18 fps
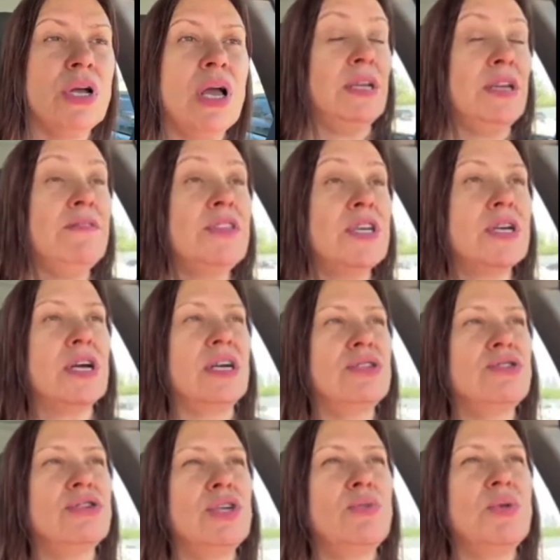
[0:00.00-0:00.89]
leave the
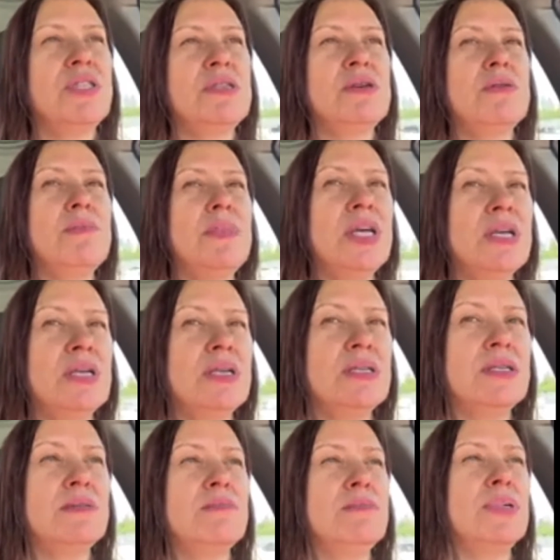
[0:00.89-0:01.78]
country with their
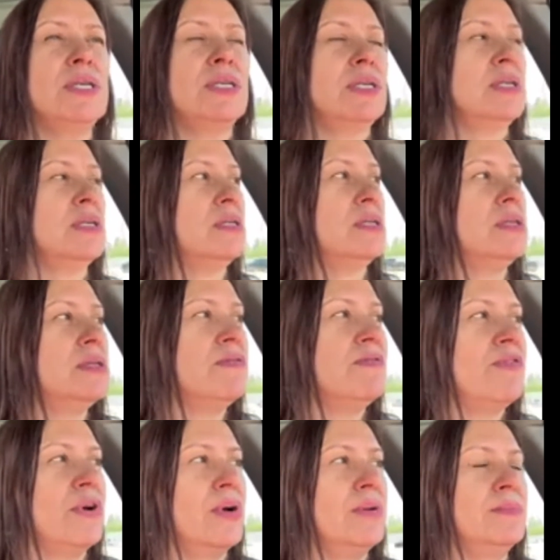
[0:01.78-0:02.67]
millions and billions
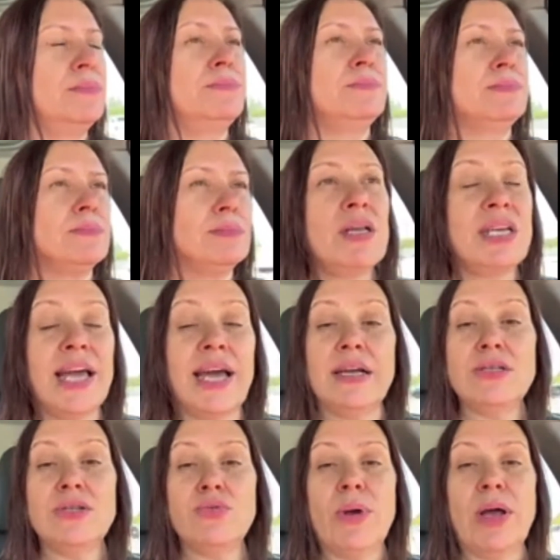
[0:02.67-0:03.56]
from
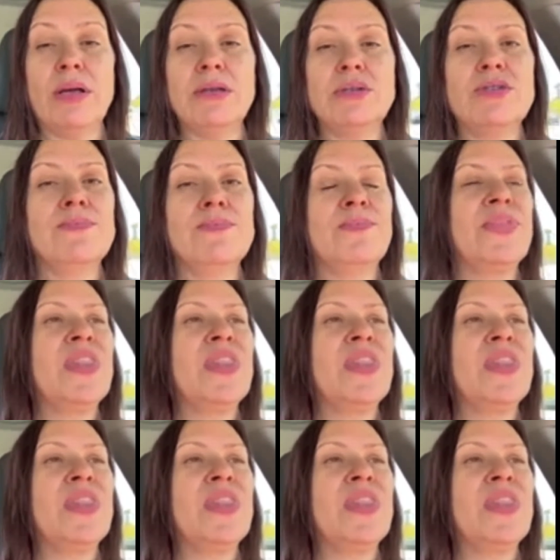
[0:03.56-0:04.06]
gas wells.